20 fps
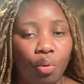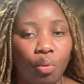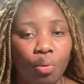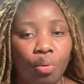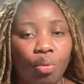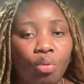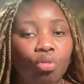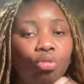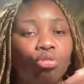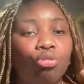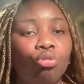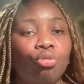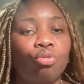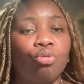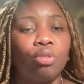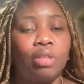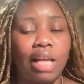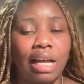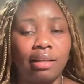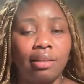through
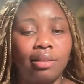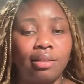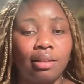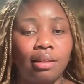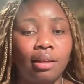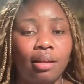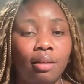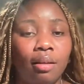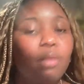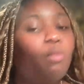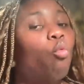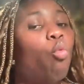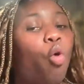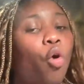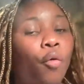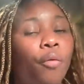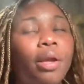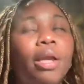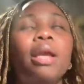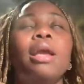to that
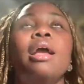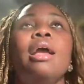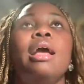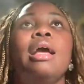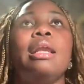worry.